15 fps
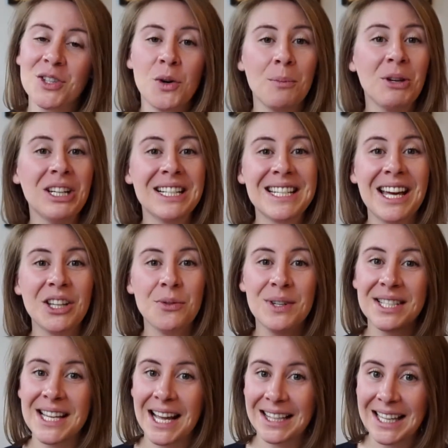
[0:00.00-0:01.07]
So I'm going to tell you
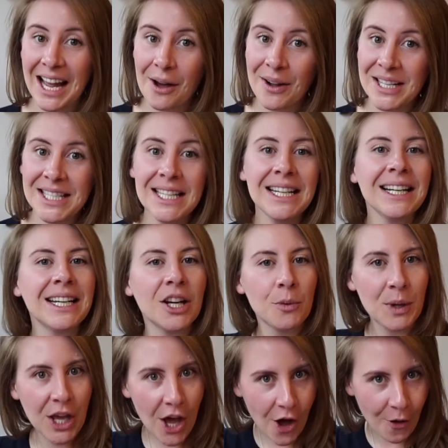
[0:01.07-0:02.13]
exactly how I did it. Here
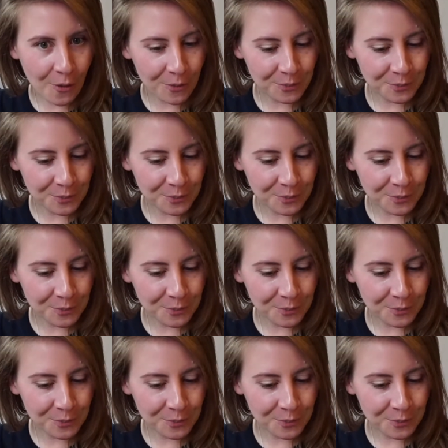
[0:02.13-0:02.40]
we go.